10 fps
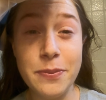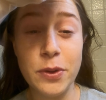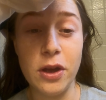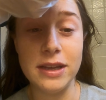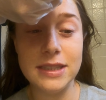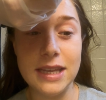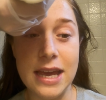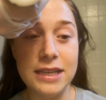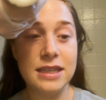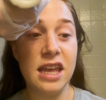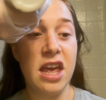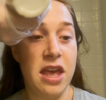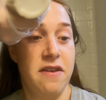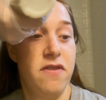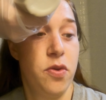the process. on the top.
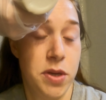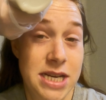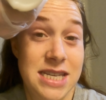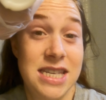If you want to